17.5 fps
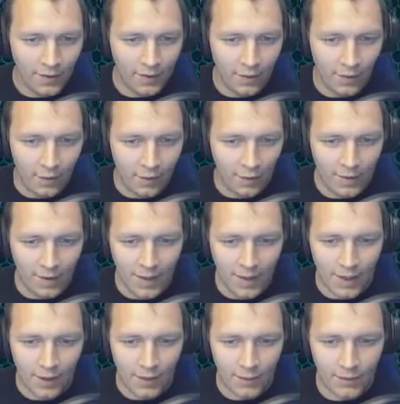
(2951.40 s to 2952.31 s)
So
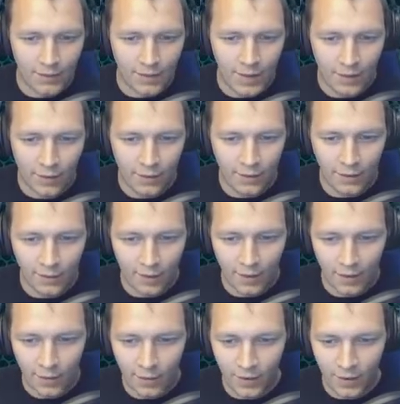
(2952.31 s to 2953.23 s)
how is that going to
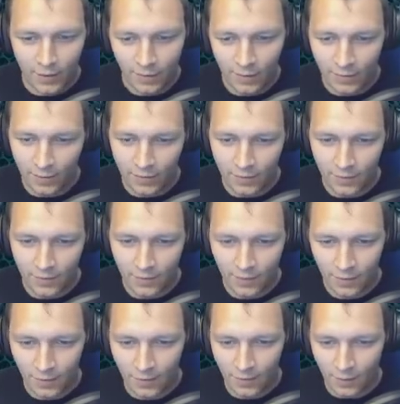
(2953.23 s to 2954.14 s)
affect people,
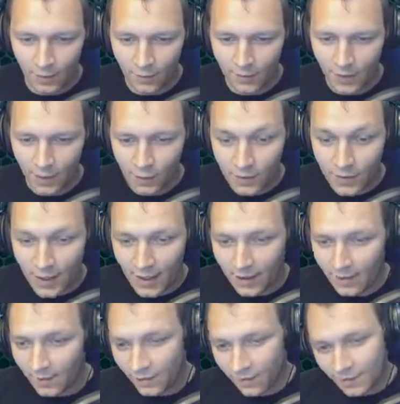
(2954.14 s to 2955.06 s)
you know, with those
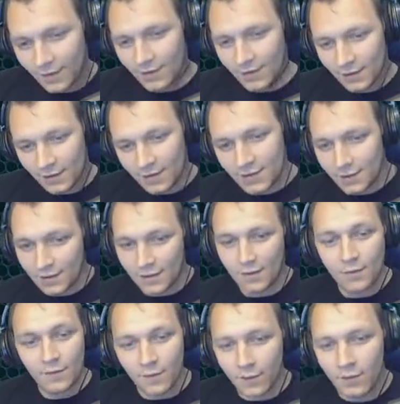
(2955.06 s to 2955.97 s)
kind of
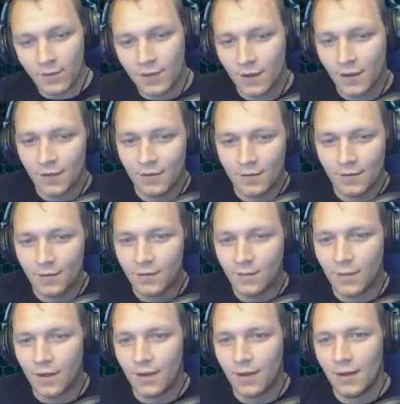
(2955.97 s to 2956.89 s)
illnesses in the future? It's
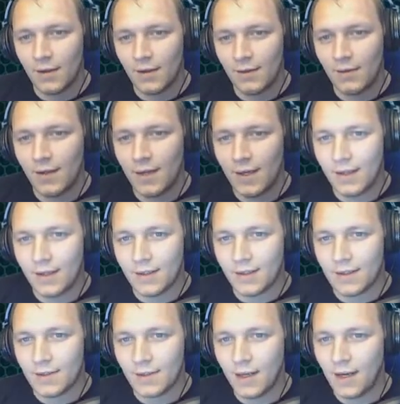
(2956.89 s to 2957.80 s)
going to be
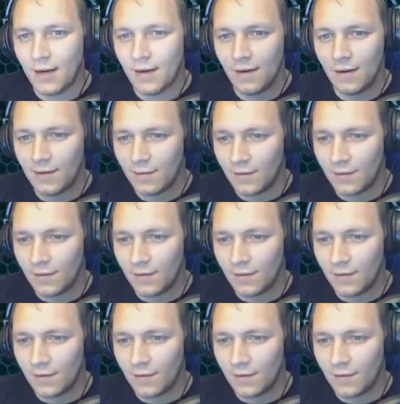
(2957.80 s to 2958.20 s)
insane.